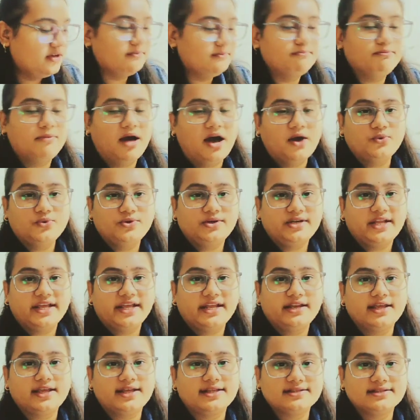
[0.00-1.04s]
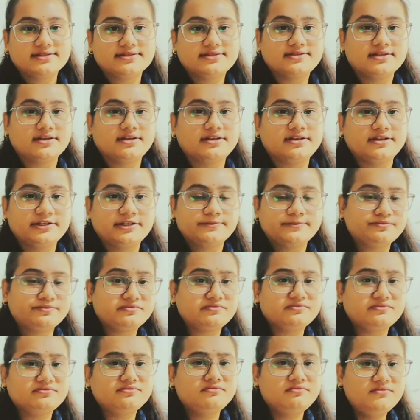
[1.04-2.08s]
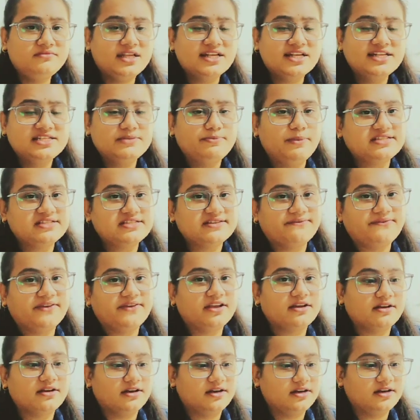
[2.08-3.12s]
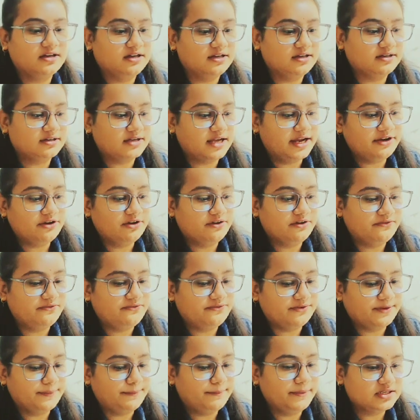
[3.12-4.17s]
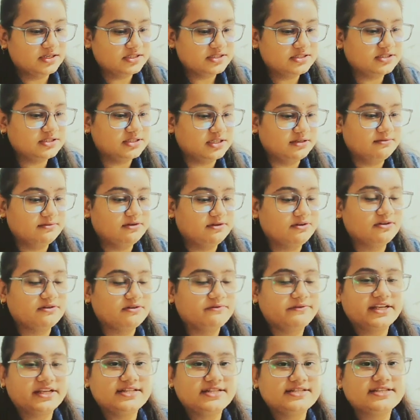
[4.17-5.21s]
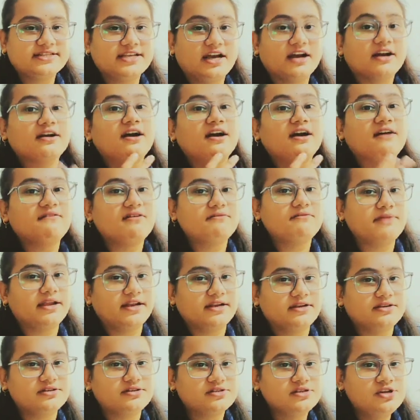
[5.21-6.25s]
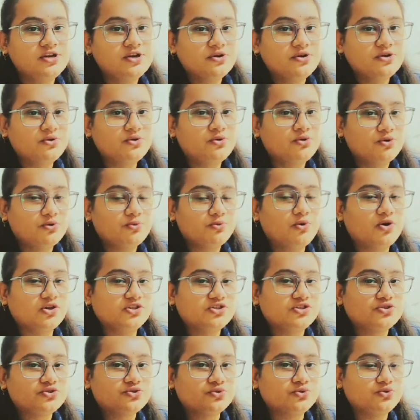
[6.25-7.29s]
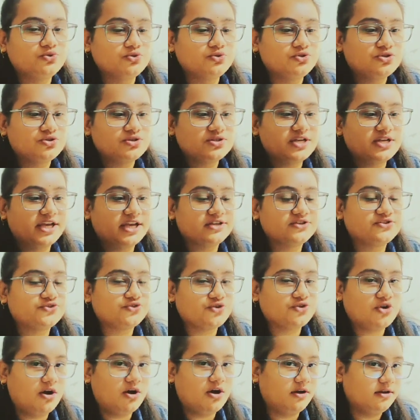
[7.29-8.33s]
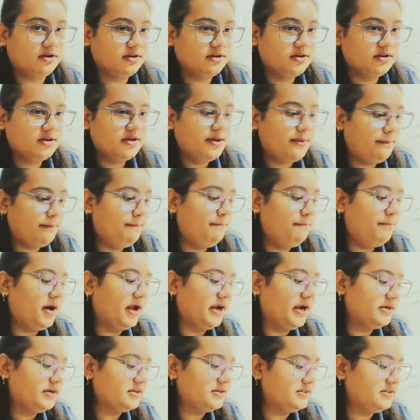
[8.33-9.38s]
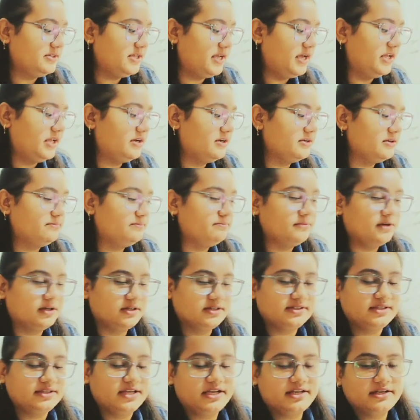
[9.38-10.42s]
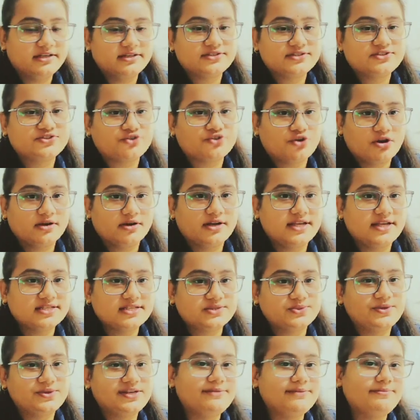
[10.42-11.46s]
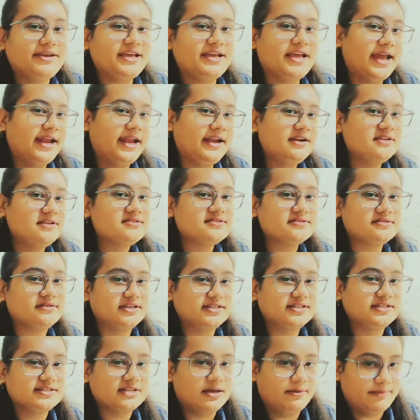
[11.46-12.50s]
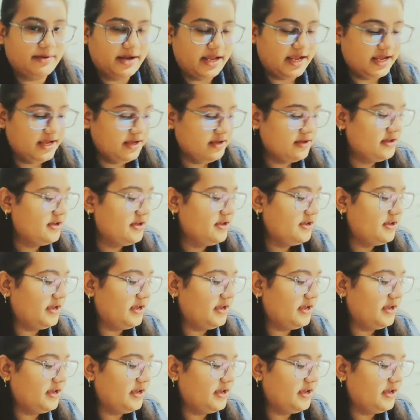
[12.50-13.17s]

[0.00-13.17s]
Mountain is the specific kind of a person, or we can say a government, who wants to stay strong, but their strongness will be end someday.